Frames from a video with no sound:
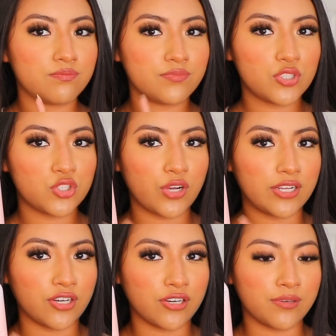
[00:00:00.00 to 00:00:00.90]

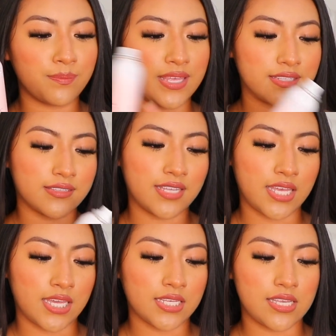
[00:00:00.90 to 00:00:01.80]
straightener mist
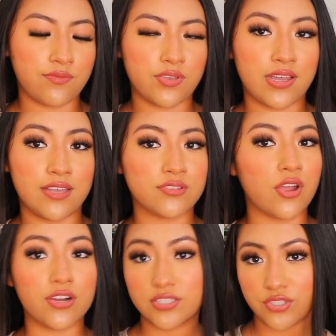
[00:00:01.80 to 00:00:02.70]
thing if you guys
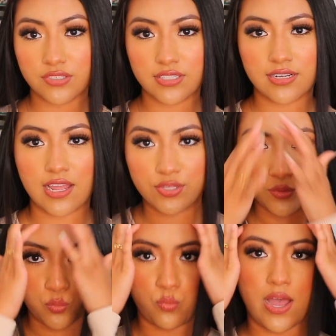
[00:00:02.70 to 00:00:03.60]
are interested as
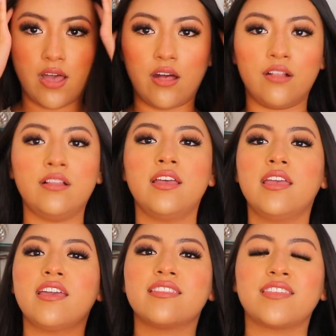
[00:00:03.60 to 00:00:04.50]
well.
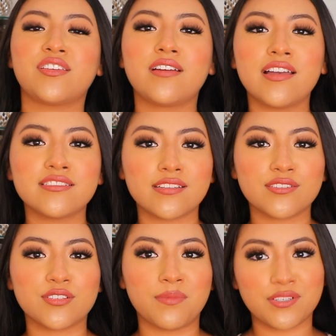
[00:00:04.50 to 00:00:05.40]
Thank you guys
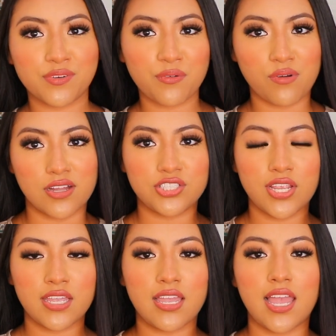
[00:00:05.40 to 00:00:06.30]
so much for
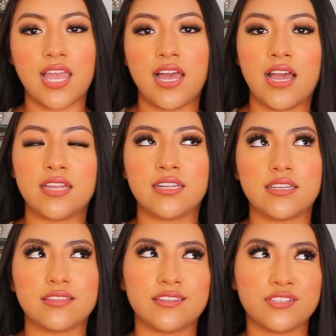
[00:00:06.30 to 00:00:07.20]
watching, and
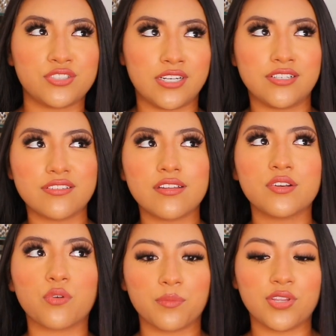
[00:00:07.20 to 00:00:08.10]
the straightener that I
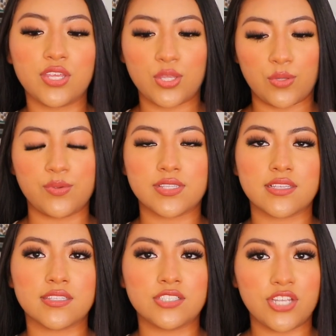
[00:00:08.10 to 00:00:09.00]
normally use
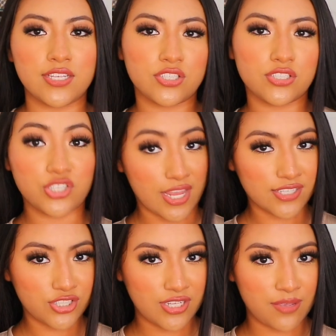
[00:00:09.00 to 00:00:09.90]
is the
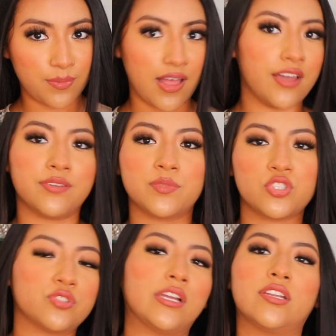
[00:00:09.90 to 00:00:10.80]
GHD Platinum
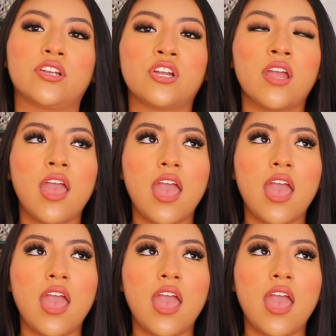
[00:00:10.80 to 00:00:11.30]
Straightener.